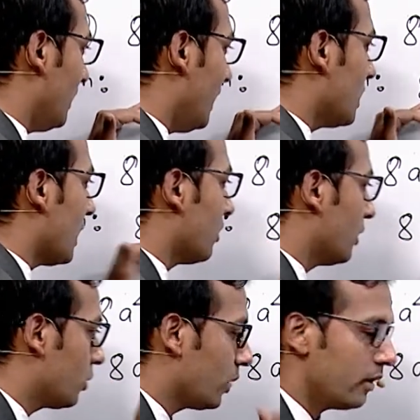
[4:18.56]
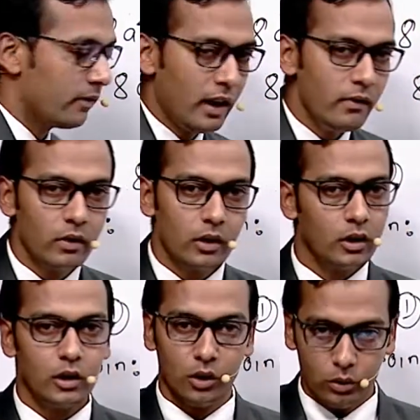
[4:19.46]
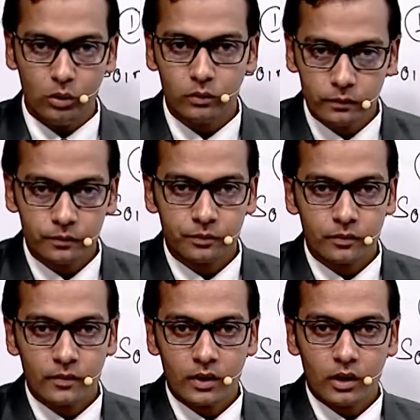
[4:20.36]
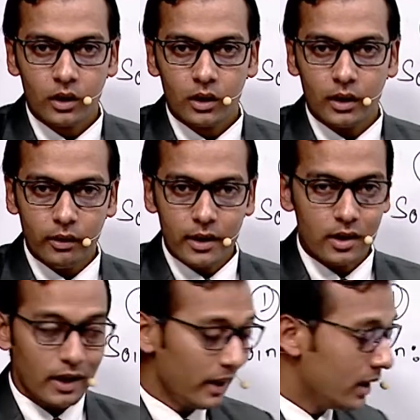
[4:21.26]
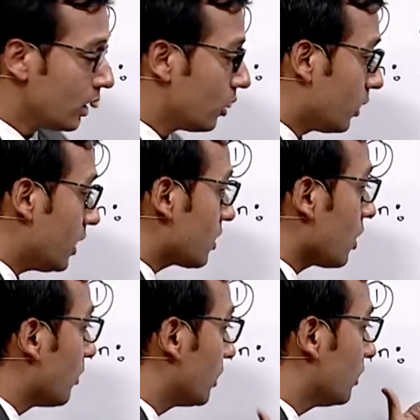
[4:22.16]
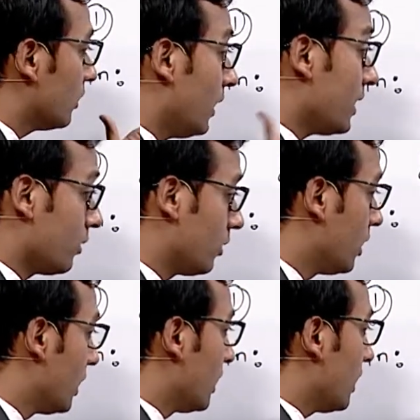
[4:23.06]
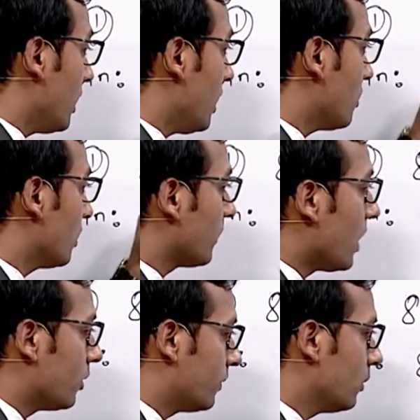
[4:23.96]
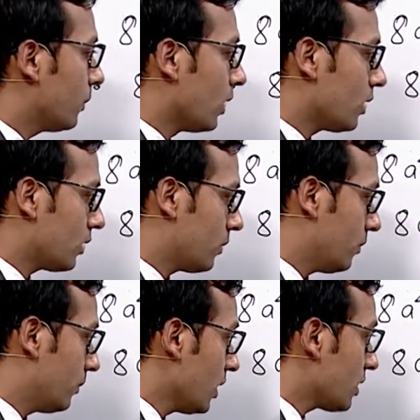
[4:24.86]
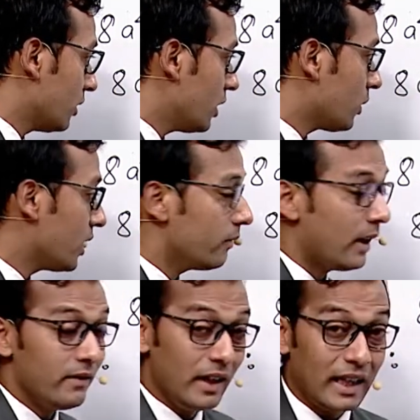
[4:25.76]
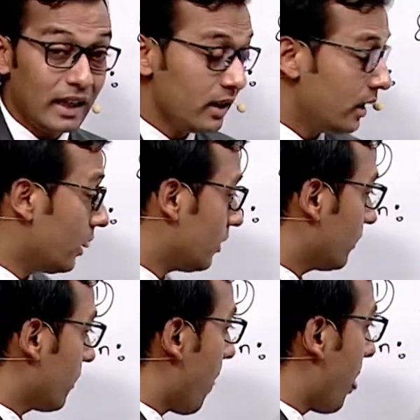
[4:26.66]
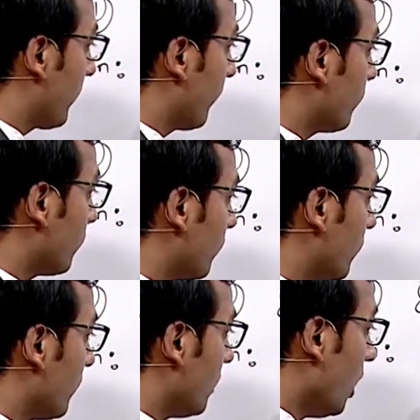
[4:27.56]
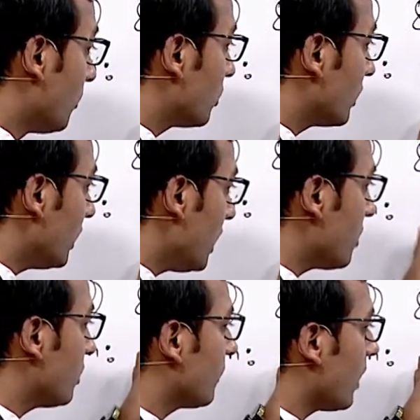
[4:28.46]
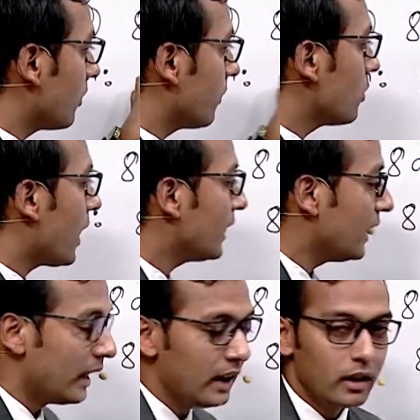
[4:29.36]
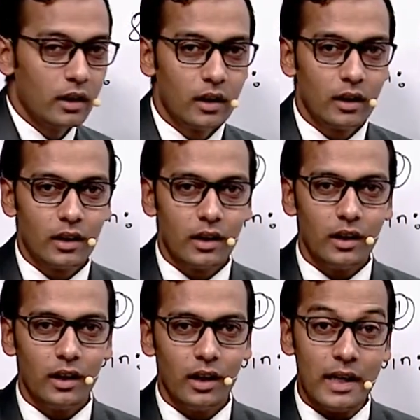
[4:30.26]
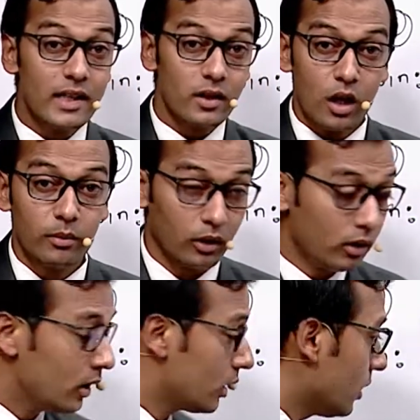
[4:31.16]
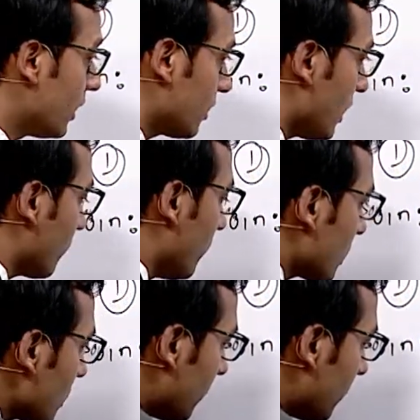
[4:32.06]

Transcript: 8 and 125? No. Now let's say what is common later. A to the power 4 plus 125a. Here among a to the power 4 and a is common. So let's take first of all